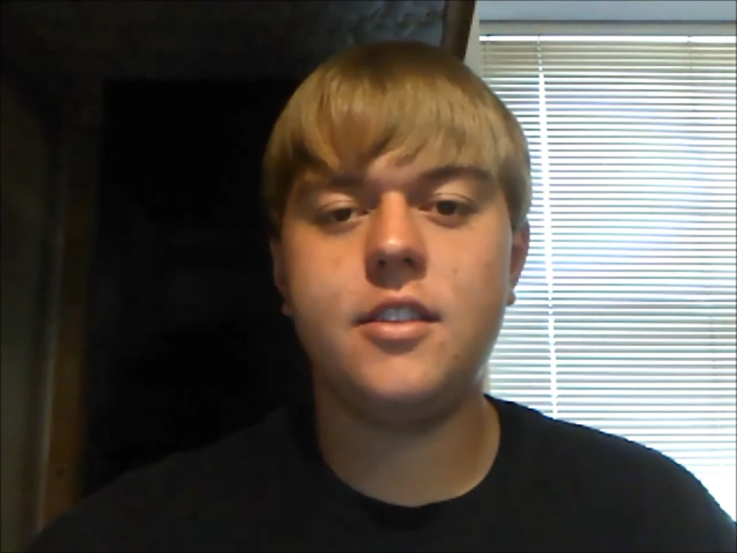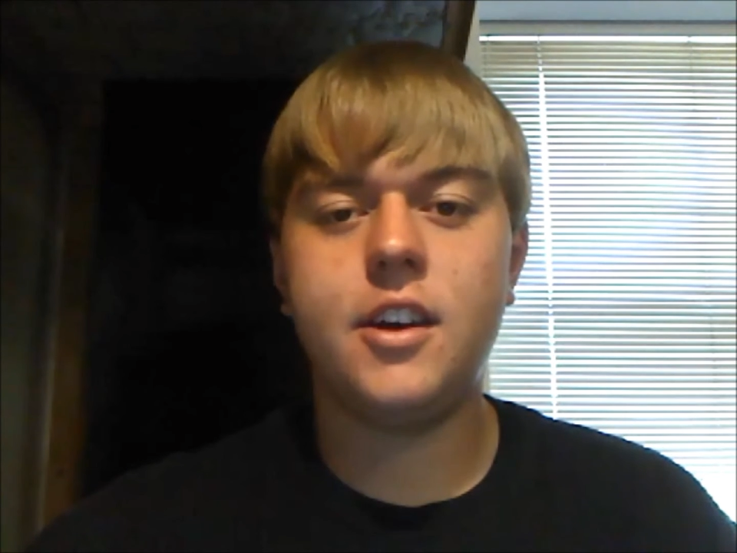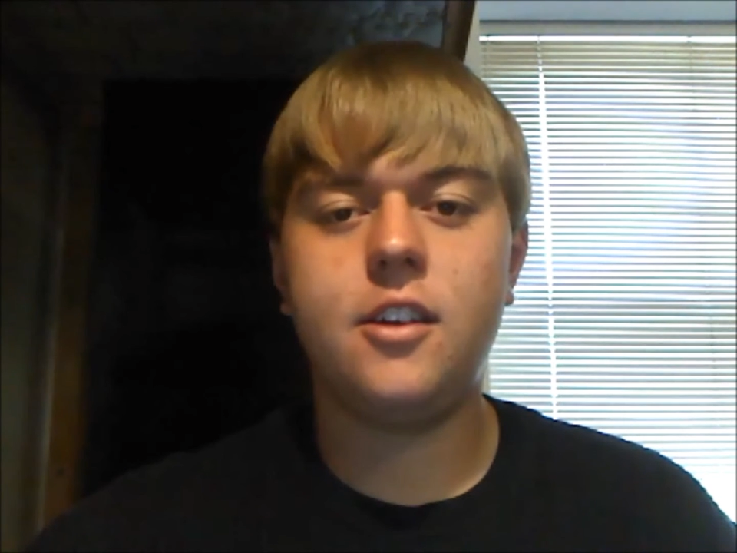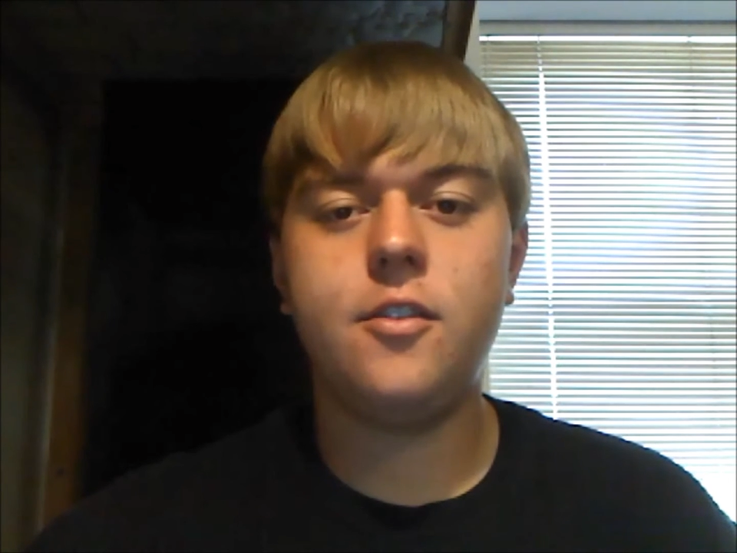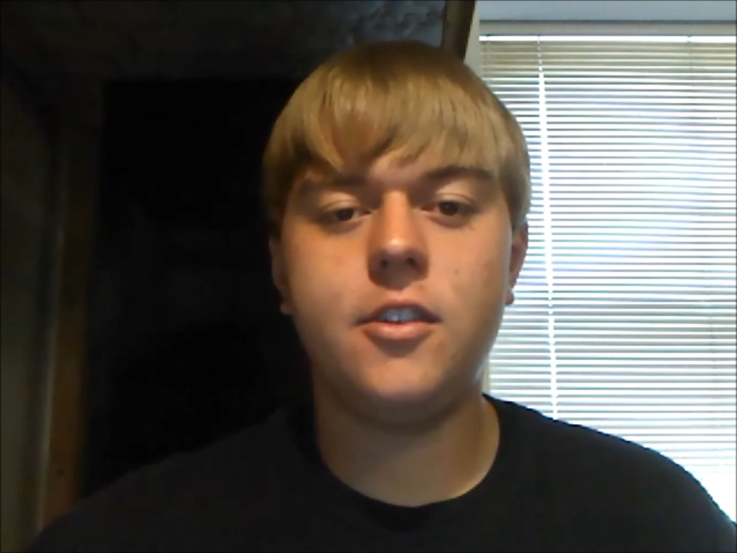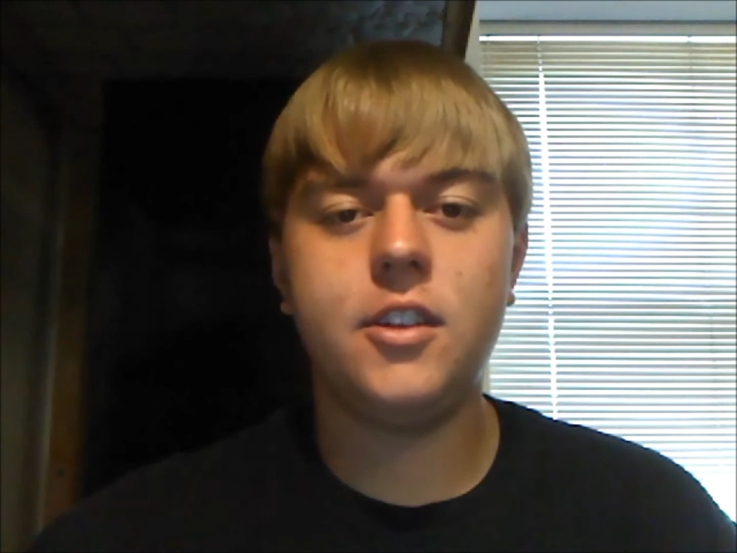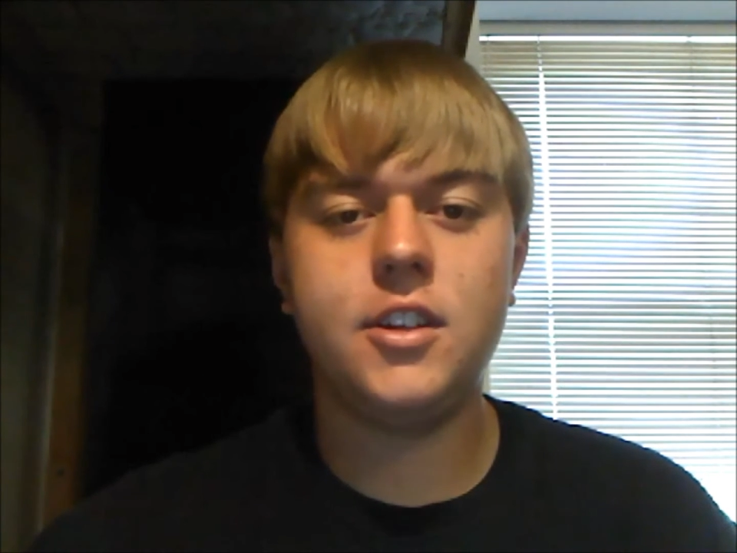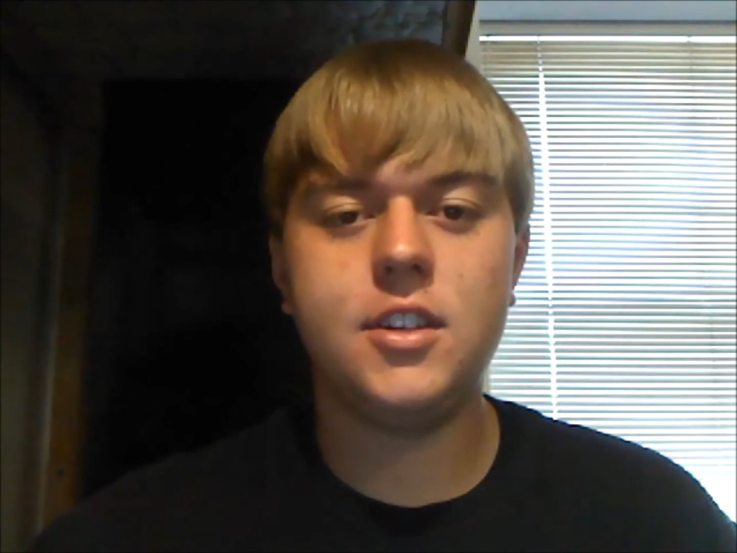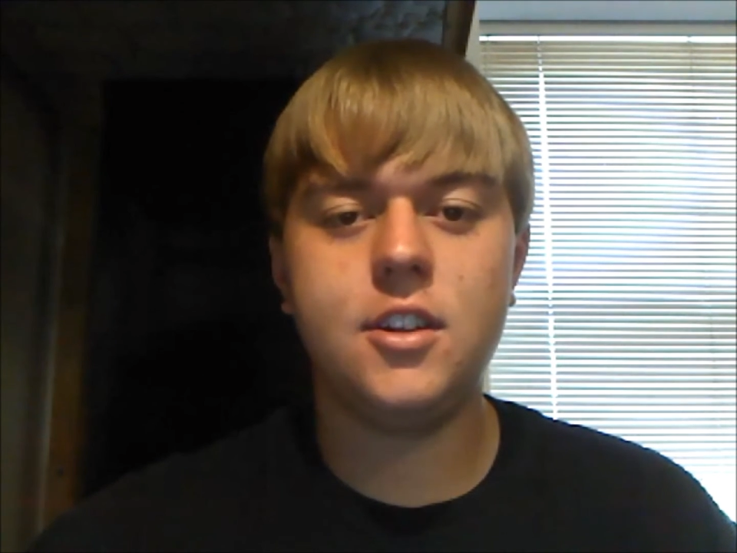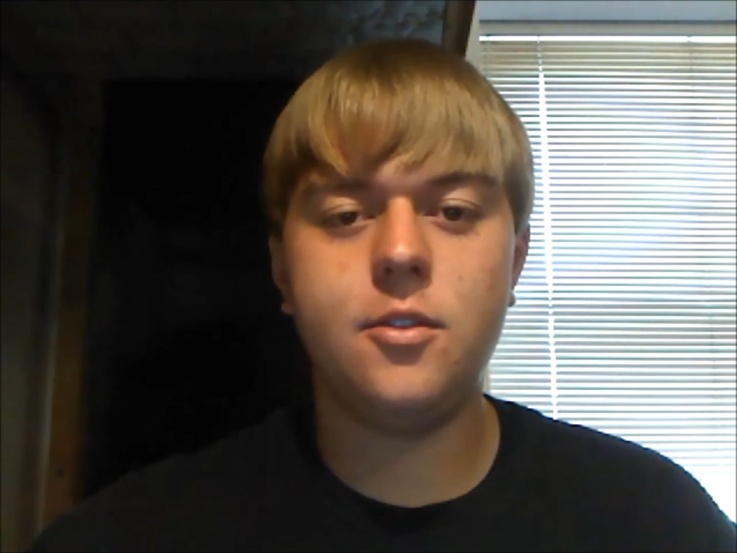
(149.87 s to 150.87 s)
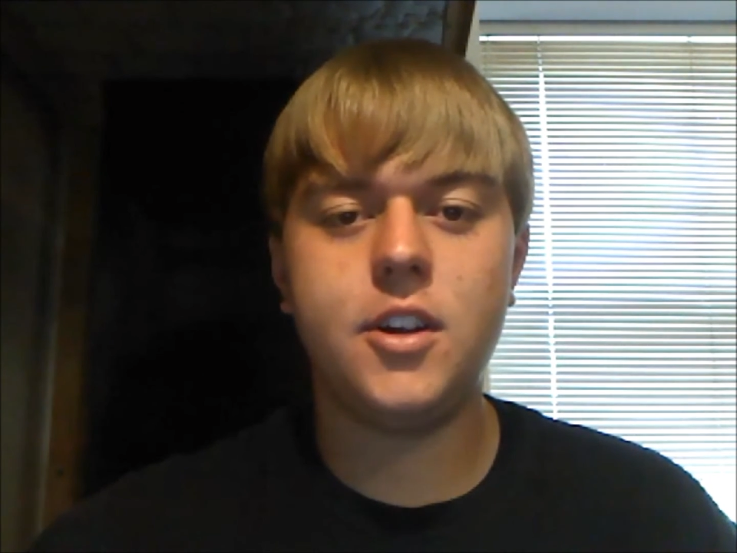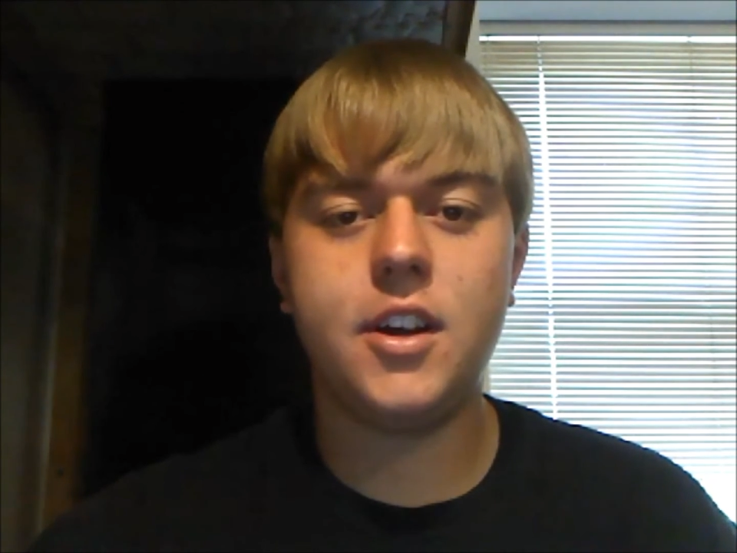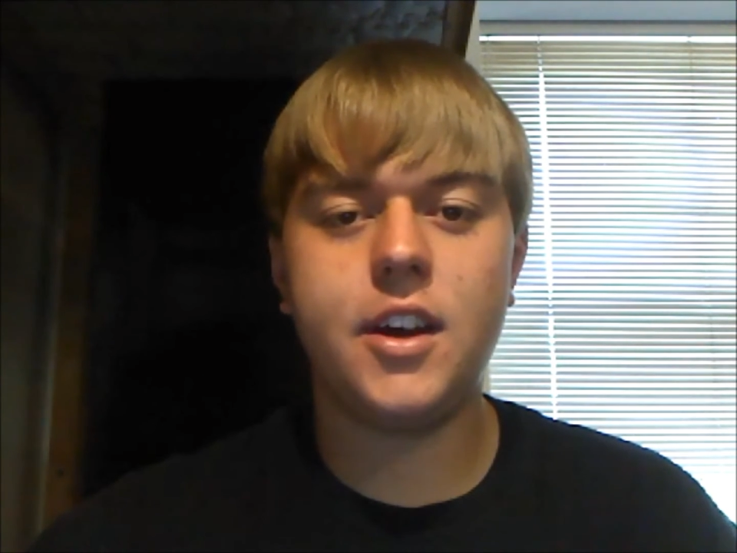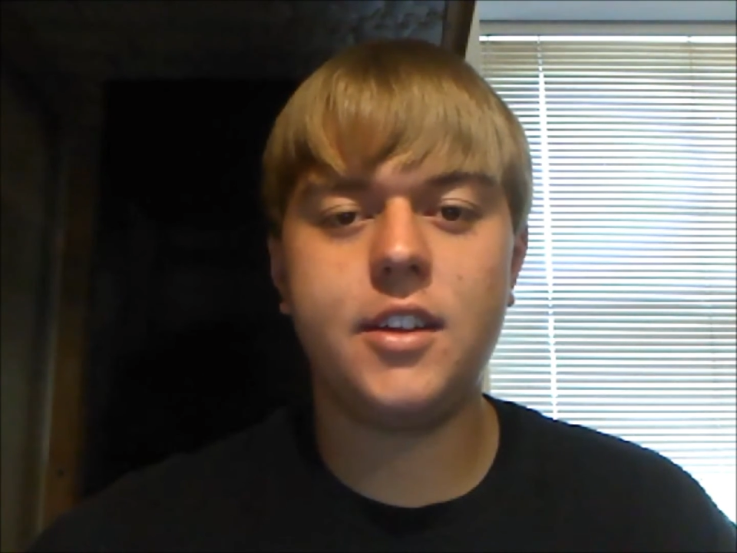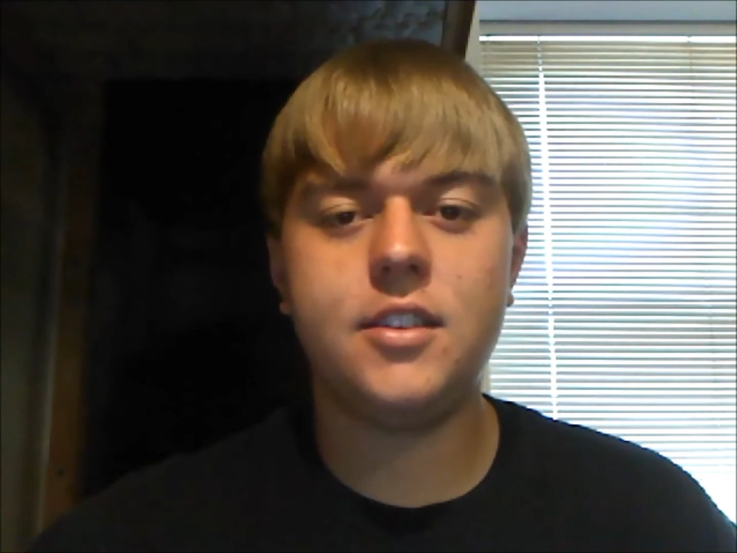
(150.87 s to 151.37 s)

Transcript: Thank you for listening to what I had to